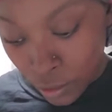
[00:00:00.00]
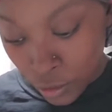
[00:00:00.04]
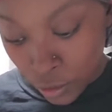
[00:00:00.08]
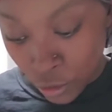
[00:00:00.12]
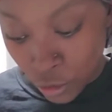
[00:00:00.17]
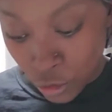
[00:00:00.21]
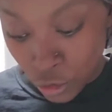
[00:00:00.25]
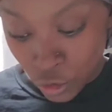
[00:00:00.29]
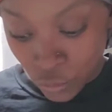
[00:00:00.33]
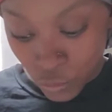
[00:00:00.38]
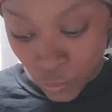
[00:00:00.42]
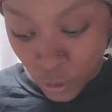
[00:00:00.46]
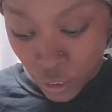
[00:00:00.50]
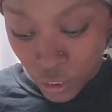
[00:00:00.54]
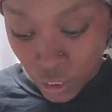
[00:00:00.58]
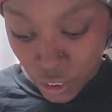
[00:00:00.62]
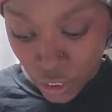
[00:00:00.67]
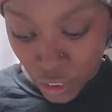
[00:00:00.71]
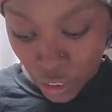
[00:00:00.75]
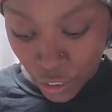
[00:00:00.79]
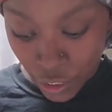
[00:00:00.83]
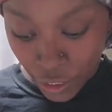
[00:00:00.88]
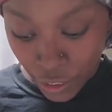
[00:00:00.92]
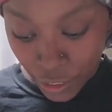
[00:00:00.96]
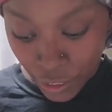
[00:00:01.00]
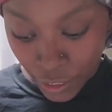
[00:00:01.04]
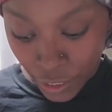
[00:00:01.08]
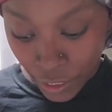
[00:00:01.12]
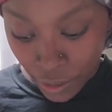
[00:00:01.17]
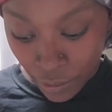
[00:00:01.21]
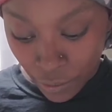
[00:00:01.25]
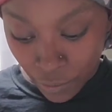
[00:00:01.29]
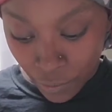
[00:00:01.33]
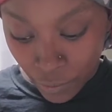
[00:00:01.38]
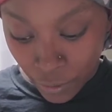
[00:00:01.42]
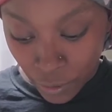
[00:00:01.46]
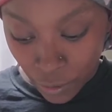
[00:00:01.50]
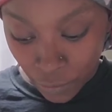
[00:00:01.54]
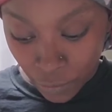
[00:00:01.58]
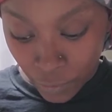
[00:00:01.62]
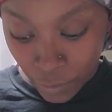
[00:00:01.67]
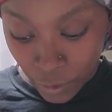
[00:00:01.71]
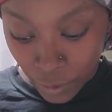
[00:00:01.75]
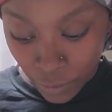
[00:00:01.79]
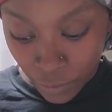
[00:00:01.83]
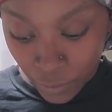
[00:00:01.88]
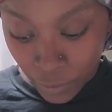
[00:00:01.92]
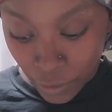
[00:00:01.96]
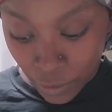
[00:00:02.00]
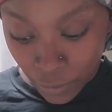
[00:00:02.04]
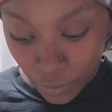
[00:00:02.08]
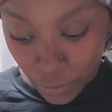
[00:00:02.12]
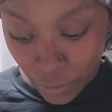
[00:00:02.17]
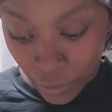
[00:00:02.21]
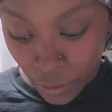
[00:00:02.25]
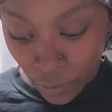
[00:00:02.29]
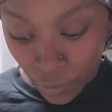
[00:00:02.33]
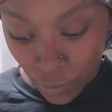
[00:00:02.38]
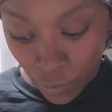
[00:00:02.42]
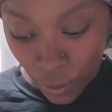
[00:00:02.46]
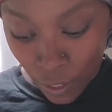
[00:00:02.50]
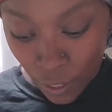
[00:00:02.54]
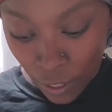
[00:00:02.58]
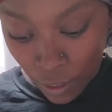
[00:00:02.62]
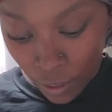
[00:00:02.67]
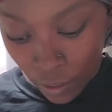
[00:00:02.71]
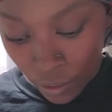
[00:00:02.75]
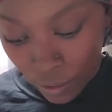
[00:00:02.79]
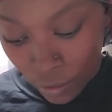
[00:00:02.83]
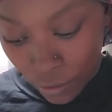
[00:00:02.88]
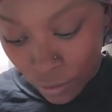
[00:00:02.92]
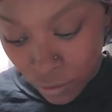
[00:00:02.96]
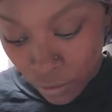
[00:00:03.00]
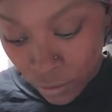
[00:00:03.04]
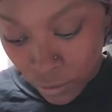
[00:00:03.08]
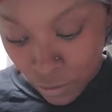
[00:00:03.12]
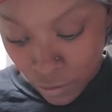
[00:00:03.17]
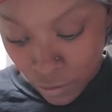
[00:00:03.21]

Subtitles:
You just want to stir it really, really, really, really well.